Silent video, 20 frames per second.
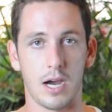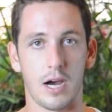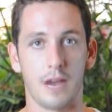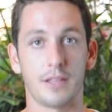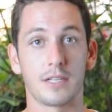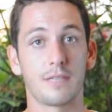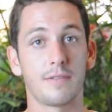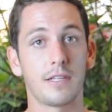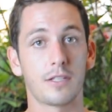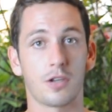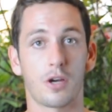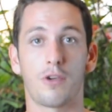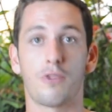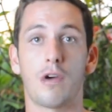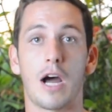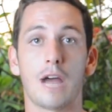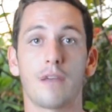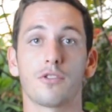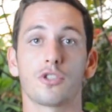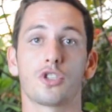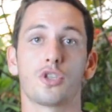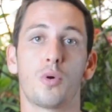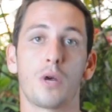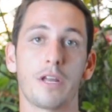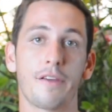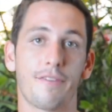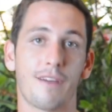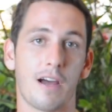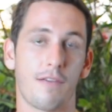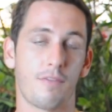This visa on arrival is
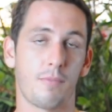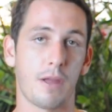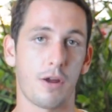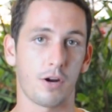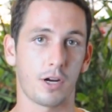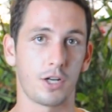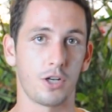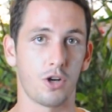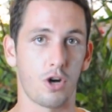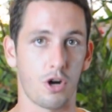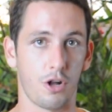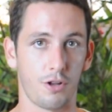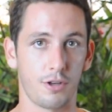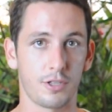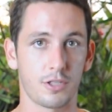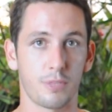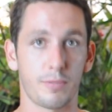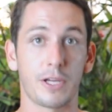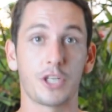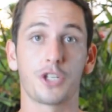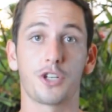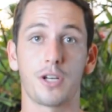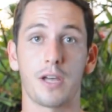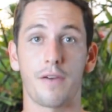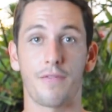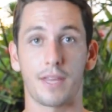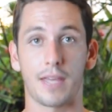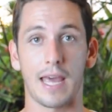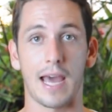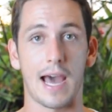25 American dollars, so make sure
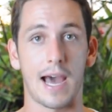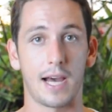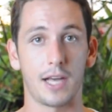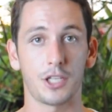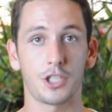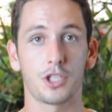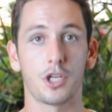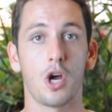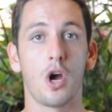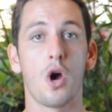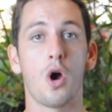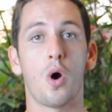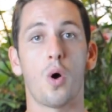you have the cash,